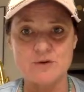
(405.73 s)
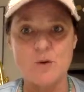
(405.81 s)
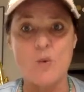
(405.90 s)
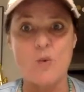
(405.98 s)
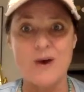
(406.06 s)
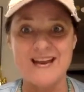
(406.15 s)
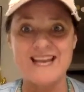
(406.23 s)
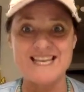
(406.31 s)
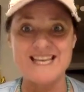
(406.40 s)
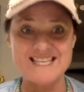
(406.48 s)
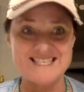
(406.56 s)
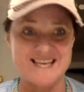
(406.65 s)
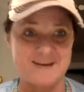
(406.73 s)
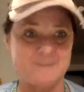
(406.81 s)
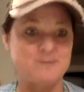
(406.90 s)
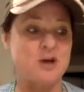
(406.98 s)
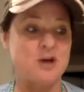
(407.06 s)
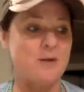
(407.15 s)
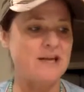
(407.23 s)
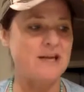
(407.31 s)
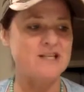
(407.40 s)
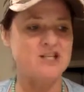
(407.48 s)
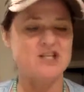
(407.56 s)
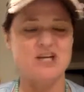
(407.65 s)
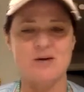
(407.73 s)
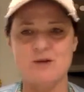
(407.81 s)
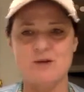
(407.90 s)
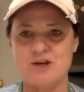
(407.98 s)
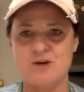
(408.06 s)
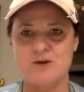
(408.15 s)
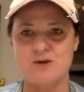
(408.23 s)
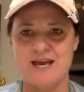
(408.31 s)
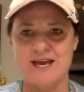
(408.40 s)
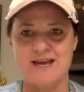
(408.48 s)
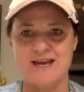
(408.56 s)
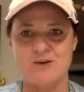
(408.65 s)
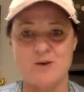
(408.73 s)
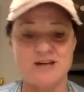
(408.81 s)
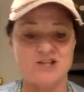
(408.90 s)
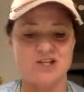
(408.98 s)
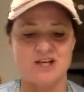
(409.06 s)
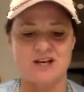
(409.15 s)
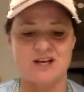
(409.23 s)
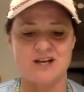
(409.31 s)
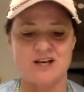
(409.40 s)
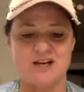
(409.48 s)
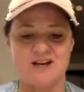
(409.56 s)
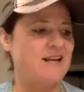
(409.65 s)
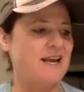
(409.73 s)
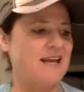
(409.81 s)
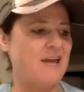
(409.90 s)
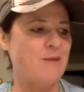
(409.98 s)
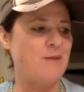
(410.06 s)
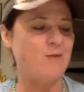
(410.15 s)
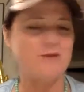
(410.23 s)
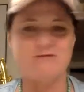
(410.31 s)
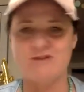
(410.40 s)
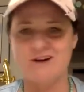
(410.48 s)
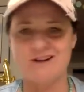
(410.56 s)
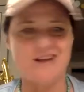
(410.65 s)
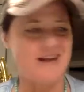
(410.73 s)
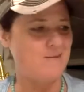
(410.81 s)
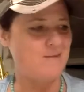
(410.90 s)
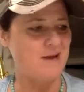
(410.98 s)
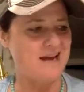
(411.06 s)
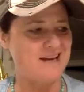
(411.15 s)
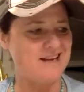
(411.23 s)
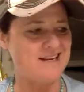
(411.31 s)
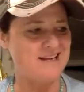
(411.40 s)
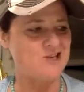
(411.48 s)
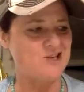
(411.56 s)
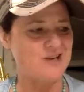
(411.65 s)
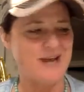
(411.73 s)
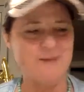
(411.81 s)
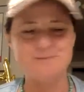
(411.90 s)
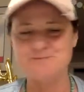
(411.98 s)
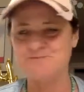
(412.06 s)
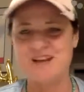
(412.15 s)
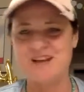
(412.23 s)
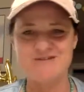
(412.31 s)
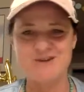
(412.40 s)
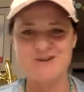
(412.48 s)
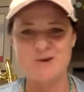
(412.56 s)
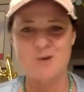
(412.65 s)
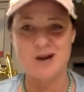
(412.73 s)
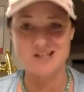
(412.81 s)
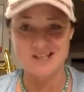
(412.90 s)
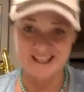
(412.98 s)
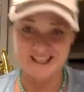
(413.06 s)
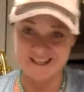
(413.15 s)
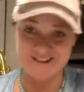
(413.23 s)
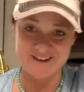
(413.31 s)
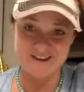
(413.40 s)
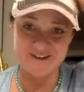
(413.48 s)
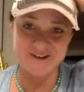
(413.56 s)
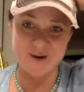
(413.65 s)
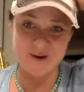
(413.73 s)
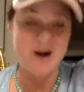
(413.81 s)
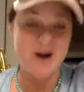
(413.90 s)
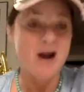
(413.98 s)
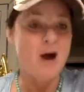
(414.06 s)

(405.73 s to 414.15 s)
What is it? So I wanted to share with you a question that I came up with for a client of mine yesterday. And if you're watching, you know who you are.